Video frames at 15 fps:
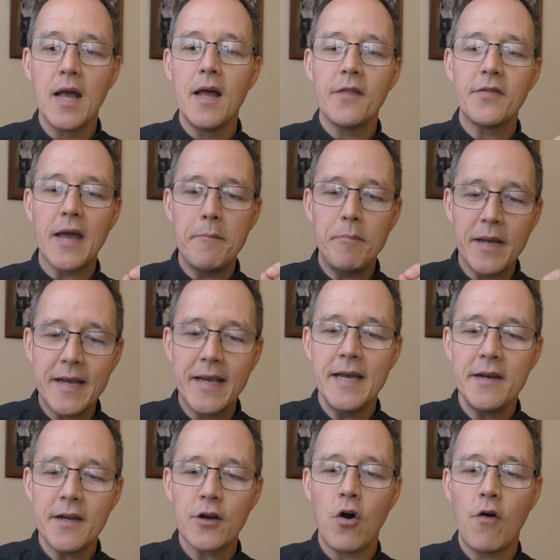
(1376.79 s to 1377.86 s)
They begin
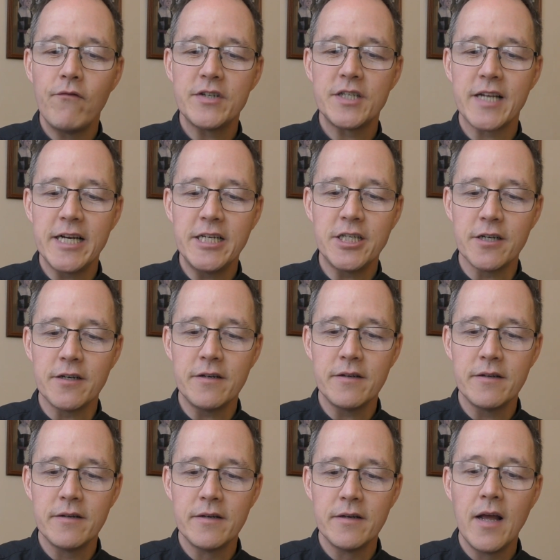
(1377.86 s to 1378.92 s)
a conversation
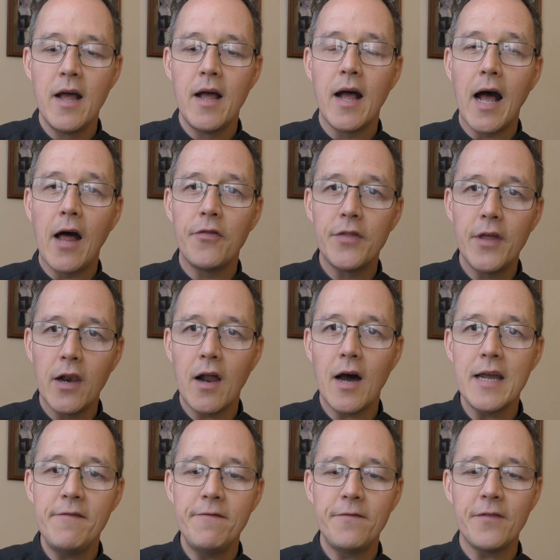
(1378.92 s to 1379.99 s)
and the
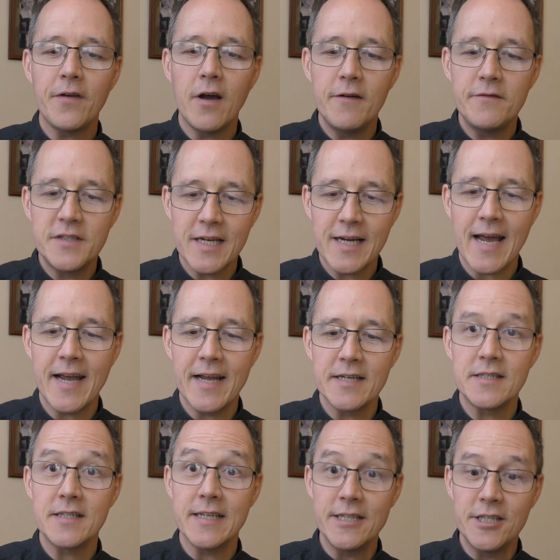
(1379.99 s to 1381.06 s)
life of
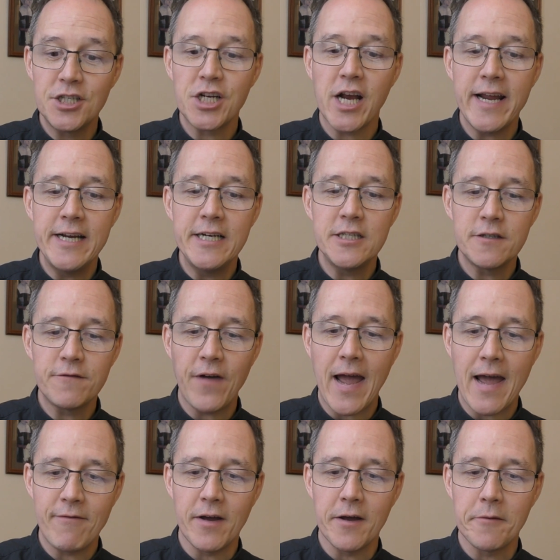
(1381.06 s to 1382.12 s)
Zacchaeus is changed forever.